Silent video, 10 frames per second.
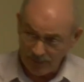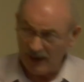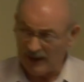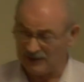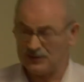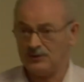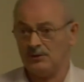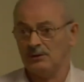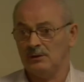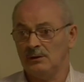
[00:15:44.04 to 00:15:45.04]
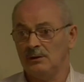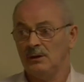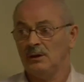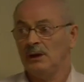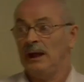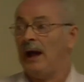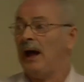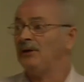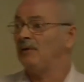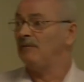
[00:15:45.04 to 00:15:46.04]
passed.
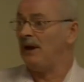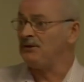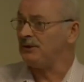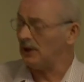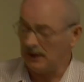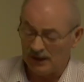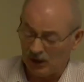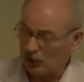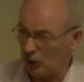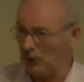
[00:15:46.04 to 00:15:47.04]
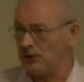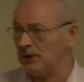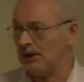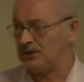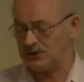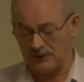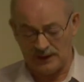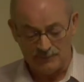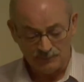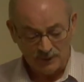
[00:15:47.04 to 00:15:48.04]
And eventually, according to
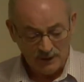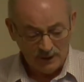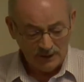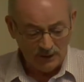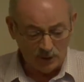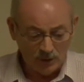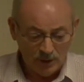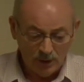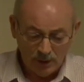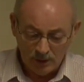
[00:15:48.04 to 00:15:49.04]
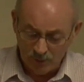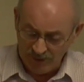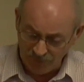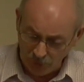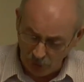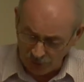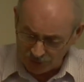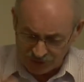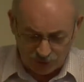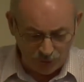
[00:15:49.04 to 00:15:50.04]
history, you know, whenever
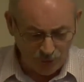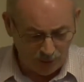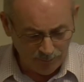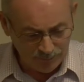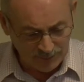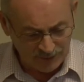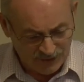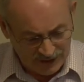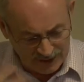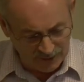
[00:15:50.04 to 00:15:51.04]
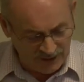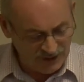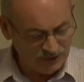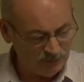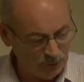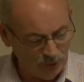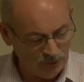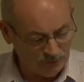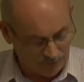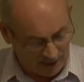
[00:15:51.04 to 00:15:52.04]
others grew up and a generation
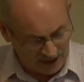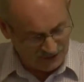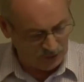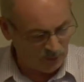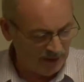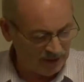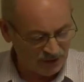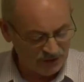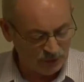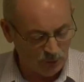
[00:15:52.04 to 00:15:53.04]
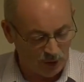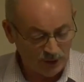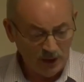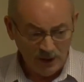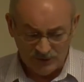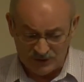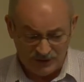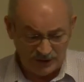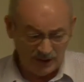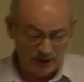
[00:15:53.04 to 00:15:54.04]
moved, passed away and so on, the
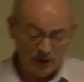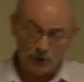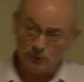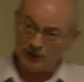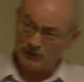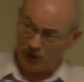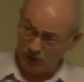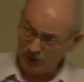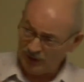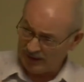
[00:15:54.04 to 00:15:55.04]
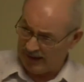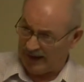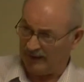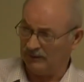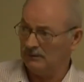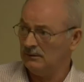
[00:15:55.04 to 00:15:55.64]
city returned again